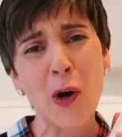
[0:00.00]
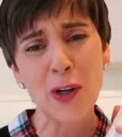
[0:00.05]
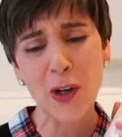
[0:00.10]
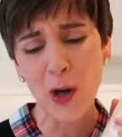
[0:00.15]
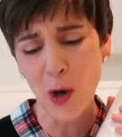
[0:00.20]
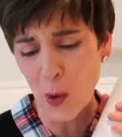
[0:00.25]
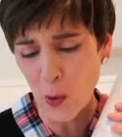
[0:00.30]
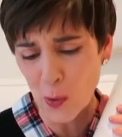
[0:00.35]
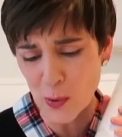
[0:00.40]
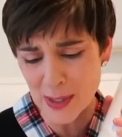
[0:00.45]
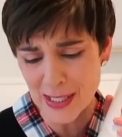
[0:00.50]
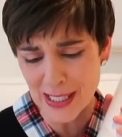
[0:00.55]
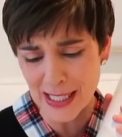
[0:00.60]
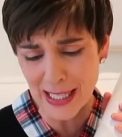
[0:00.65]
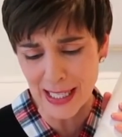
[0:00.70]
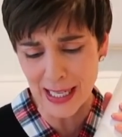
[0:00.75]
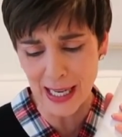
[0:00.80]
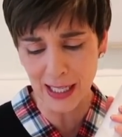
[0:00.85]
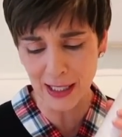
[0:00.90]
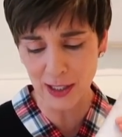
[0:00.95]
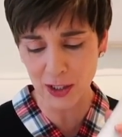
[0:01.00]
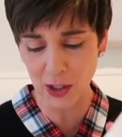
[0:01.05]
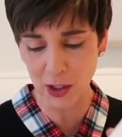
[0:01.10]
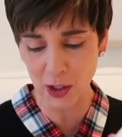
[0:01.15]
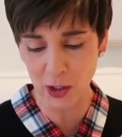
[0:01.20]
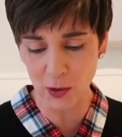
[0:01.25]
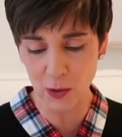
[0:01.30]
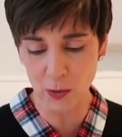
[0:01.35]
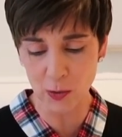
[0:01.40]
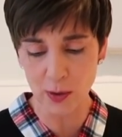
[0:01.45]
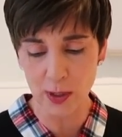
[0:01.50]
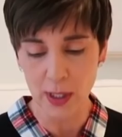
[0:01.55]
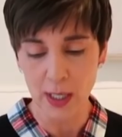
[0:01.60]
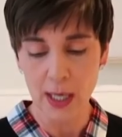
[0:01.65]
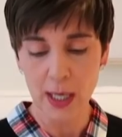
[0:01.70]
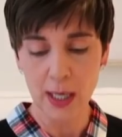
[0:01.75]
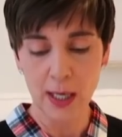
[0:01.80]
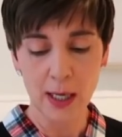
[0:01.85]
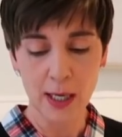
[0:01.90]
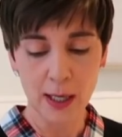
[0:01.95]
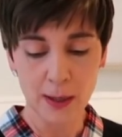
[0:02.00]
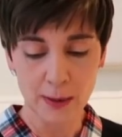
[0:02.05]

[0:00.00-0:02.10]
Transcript: It's so cozy cute. cute. And you could